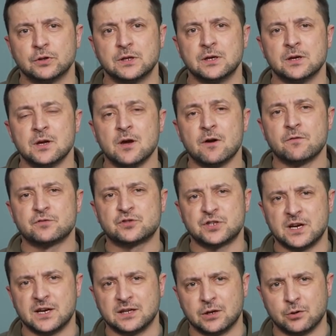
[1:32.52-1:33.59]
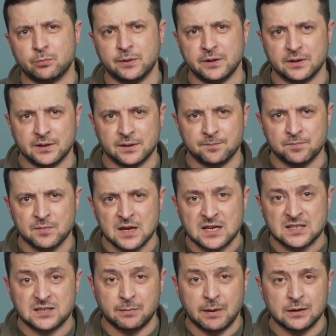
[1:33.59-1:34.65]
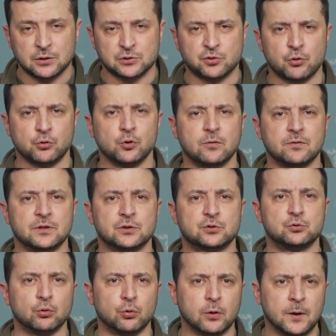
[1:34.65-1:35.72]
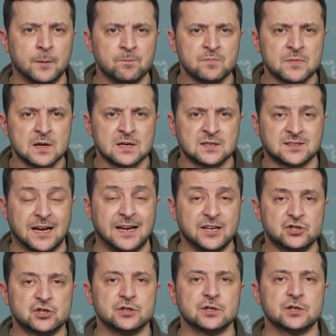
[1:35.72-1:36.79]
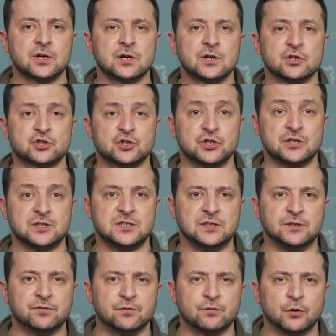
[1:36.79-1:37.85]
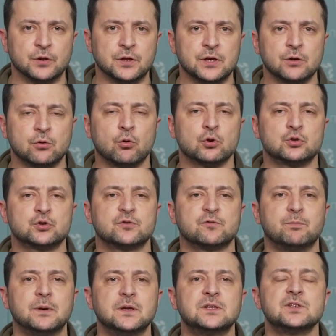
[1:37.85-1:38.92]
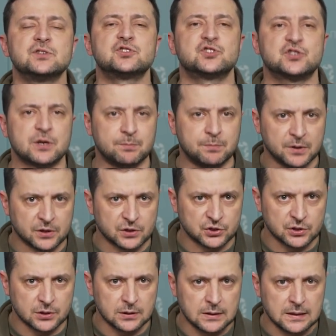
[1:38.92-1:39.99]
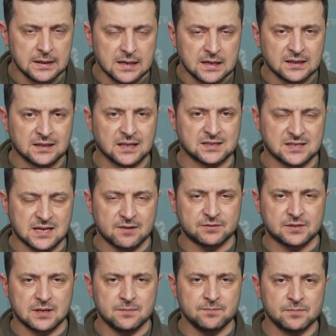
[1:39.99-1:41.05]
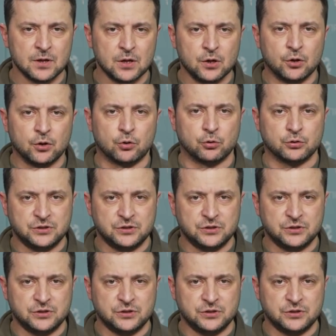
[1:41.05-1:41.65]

Thousands of people work there. Hundreds of thousands of people live nearby. This is a murder, and this is a deliberate homicide.